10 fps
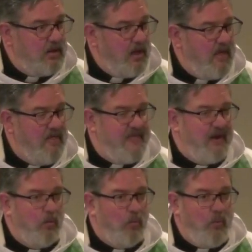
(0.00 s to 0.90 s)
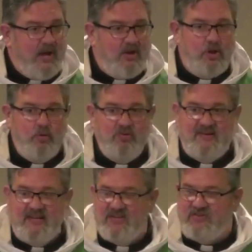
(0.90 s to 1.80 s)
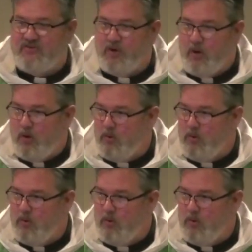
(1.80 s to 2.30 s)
that when you did so,